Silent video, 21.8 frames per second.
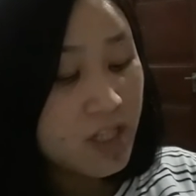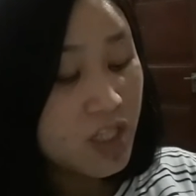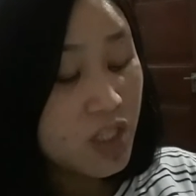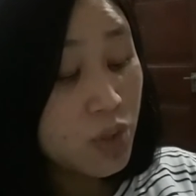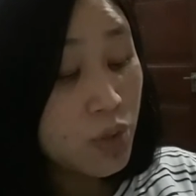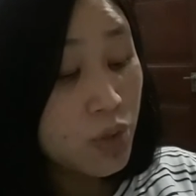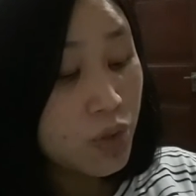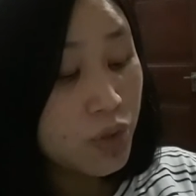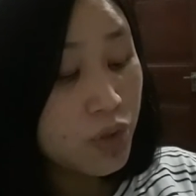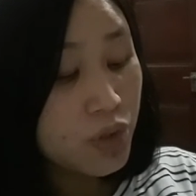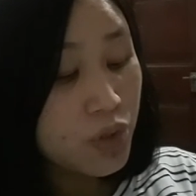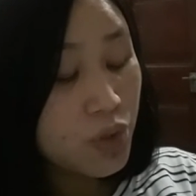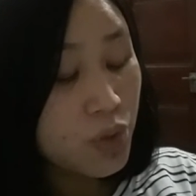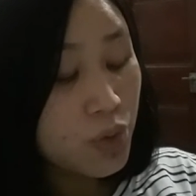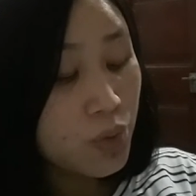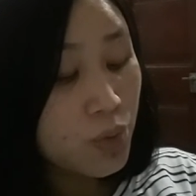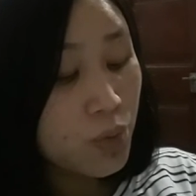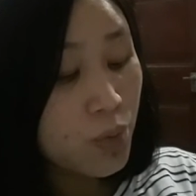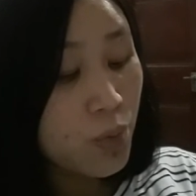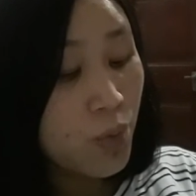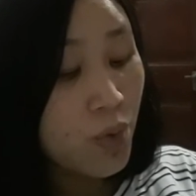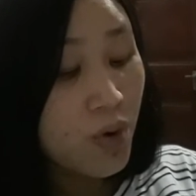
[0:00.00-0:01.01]
She
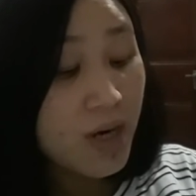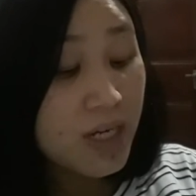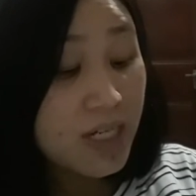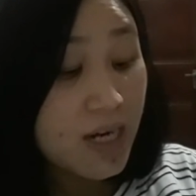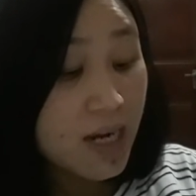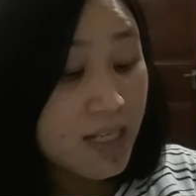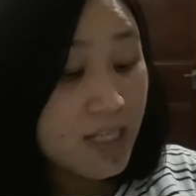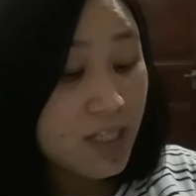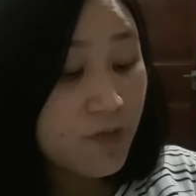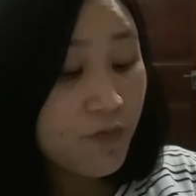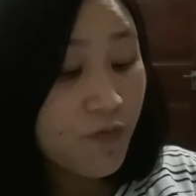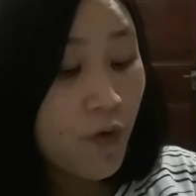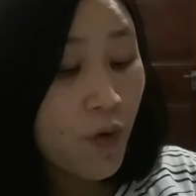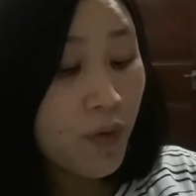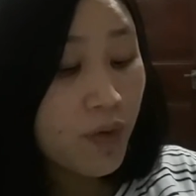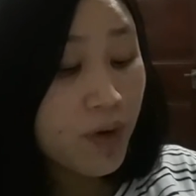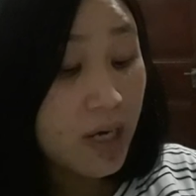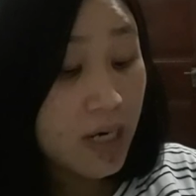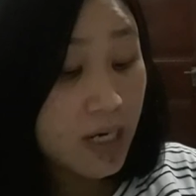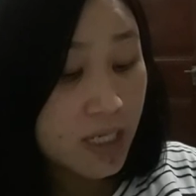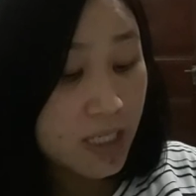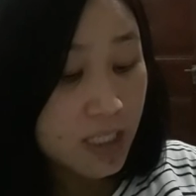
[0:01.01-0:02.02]
was not
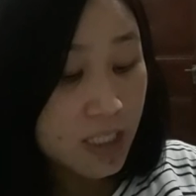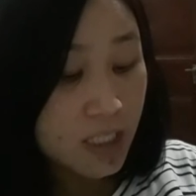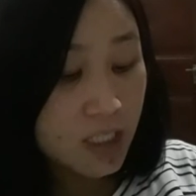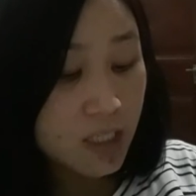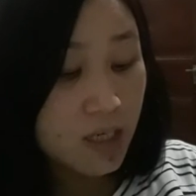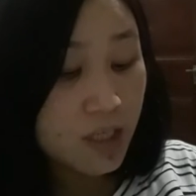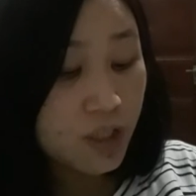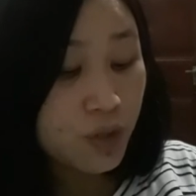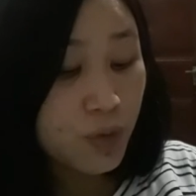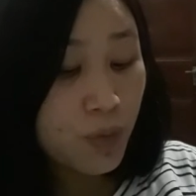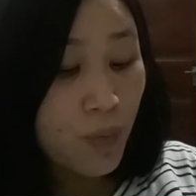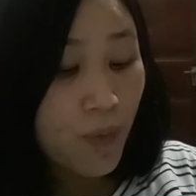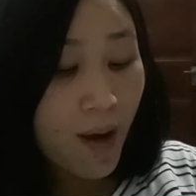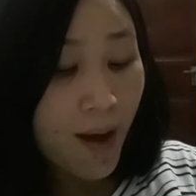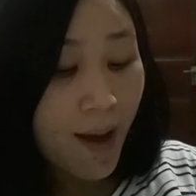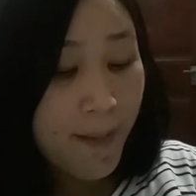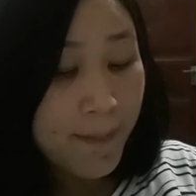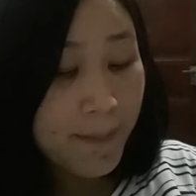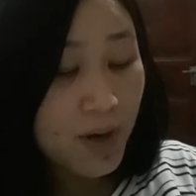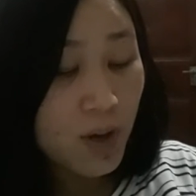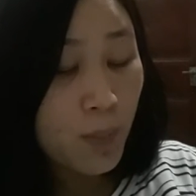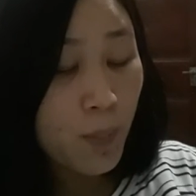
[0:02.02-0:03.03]
focused on
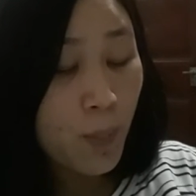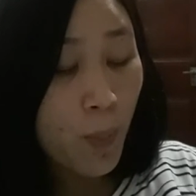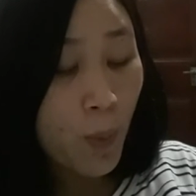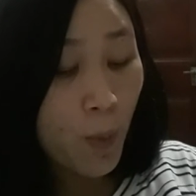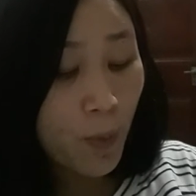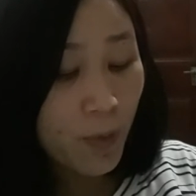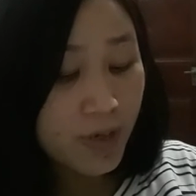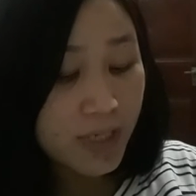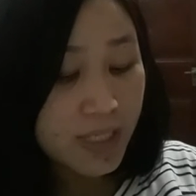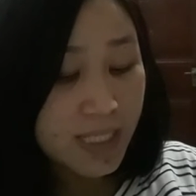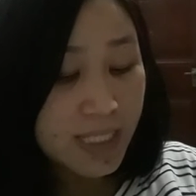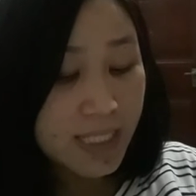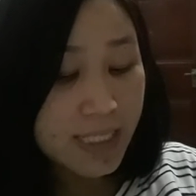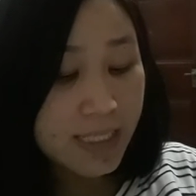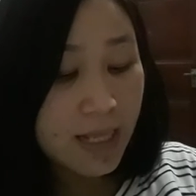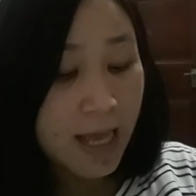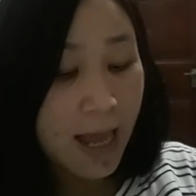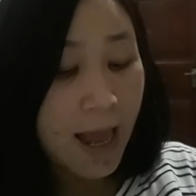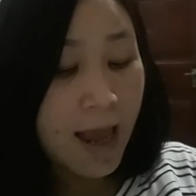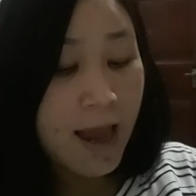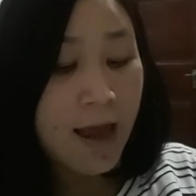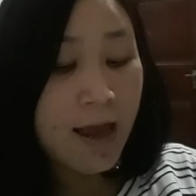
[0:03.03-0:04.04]
grammar points
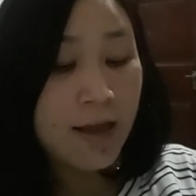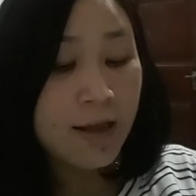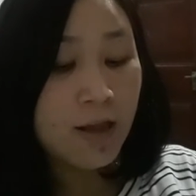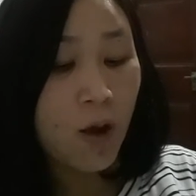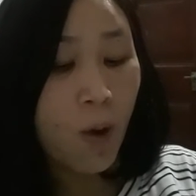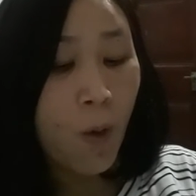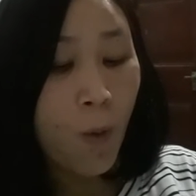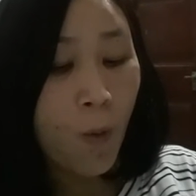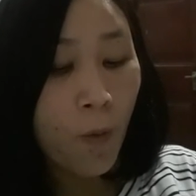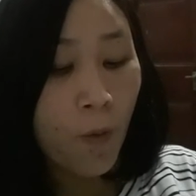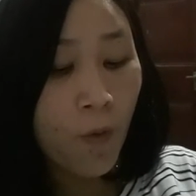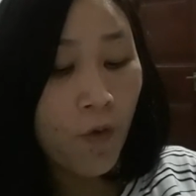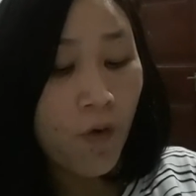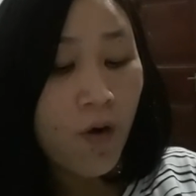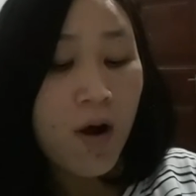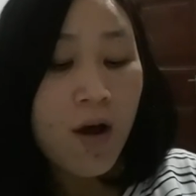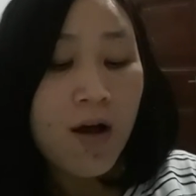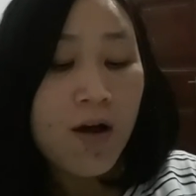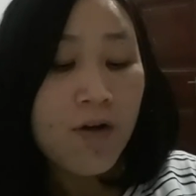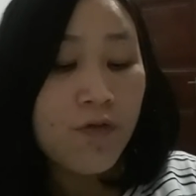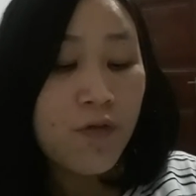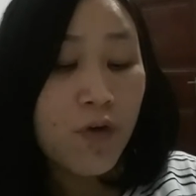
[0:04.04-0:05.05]
and or
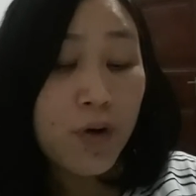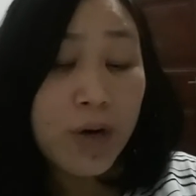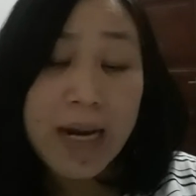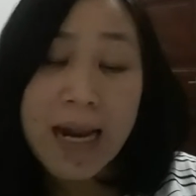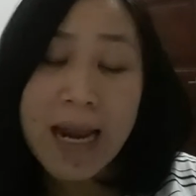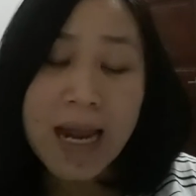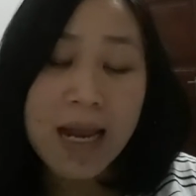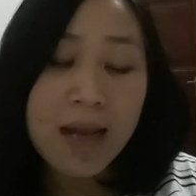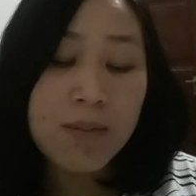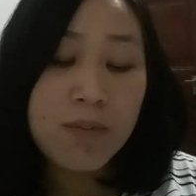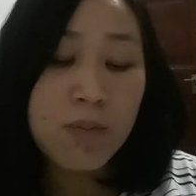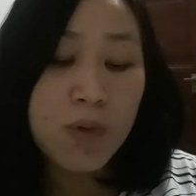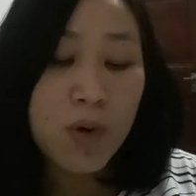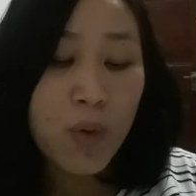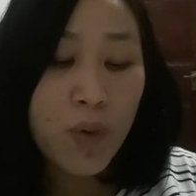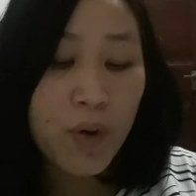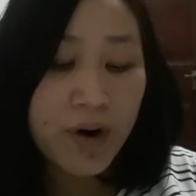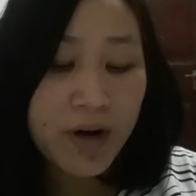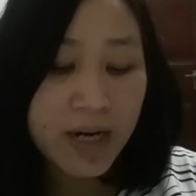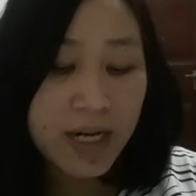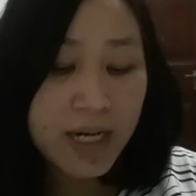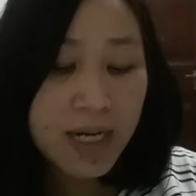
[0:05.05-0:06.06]

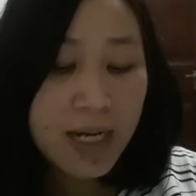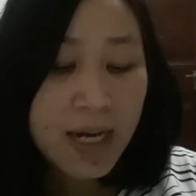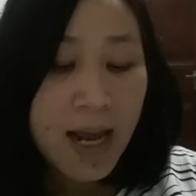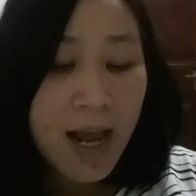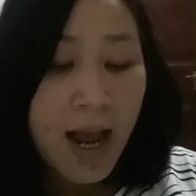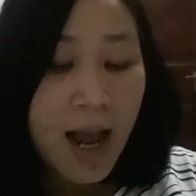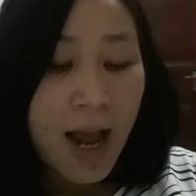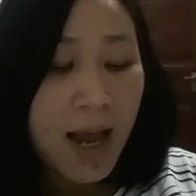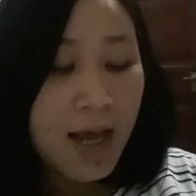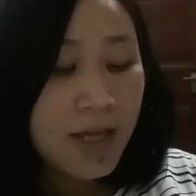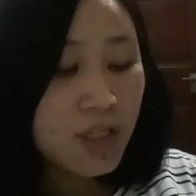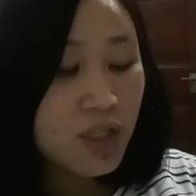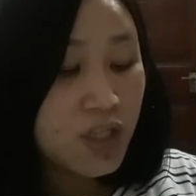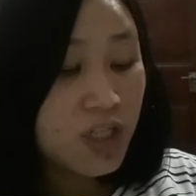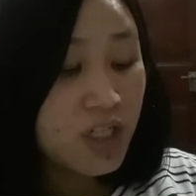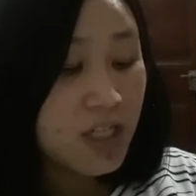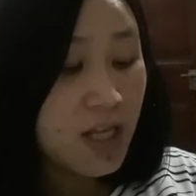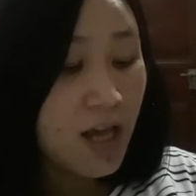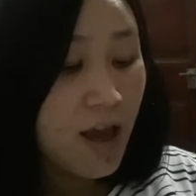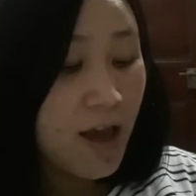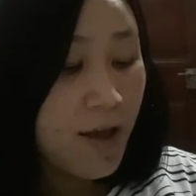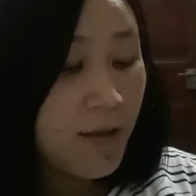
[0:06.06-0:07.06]
vocabulary. And the
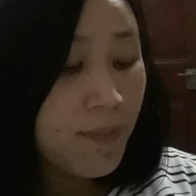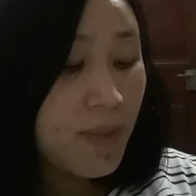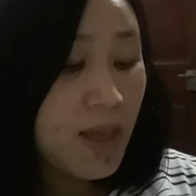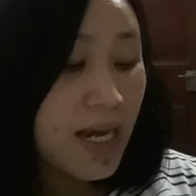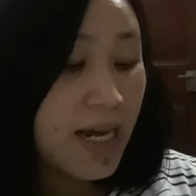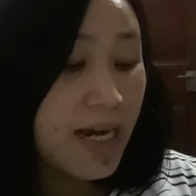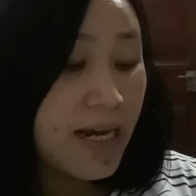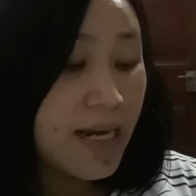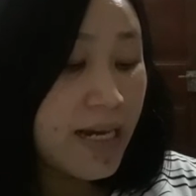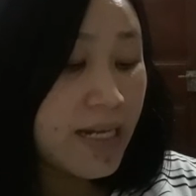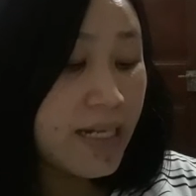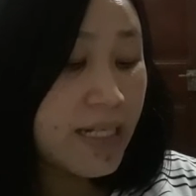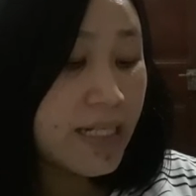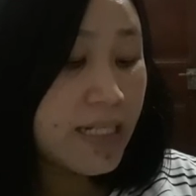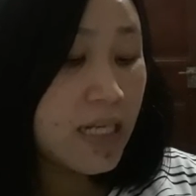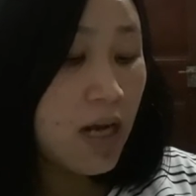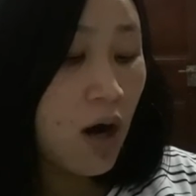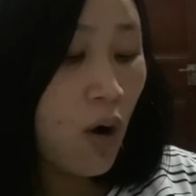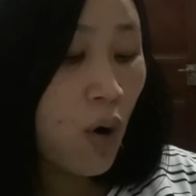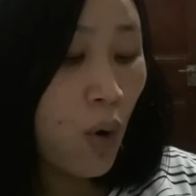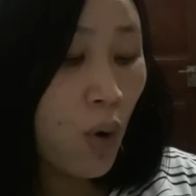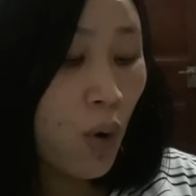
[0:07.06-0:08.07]
same
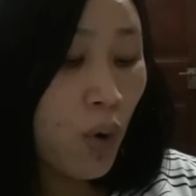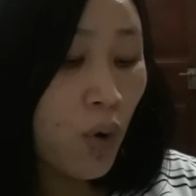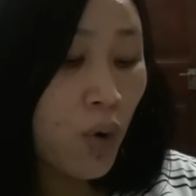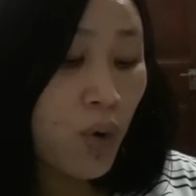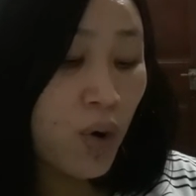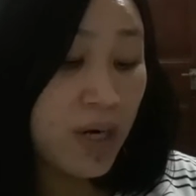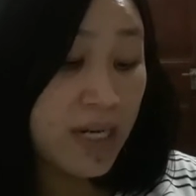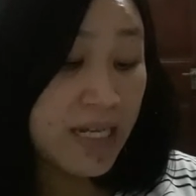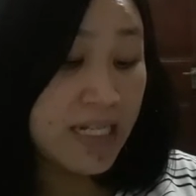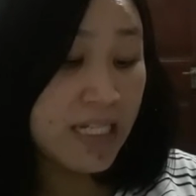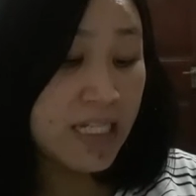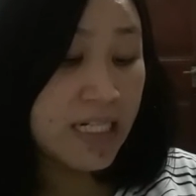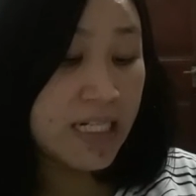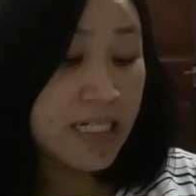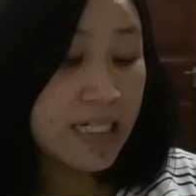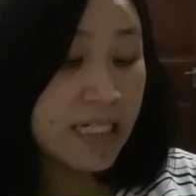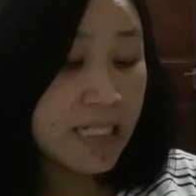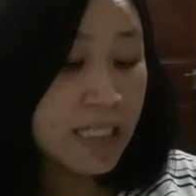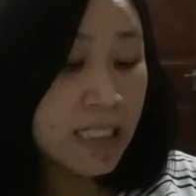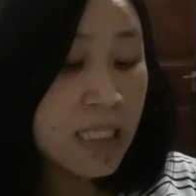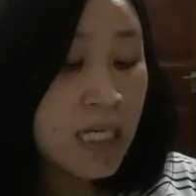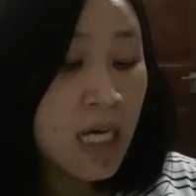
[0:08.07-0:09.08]
in her
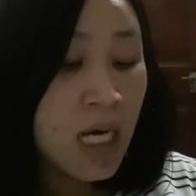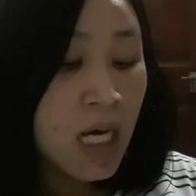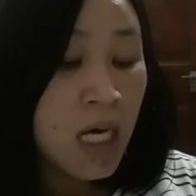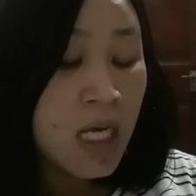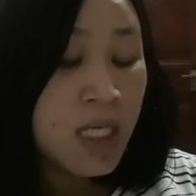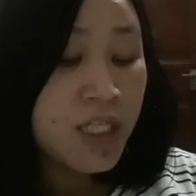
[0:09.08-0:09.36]
listening.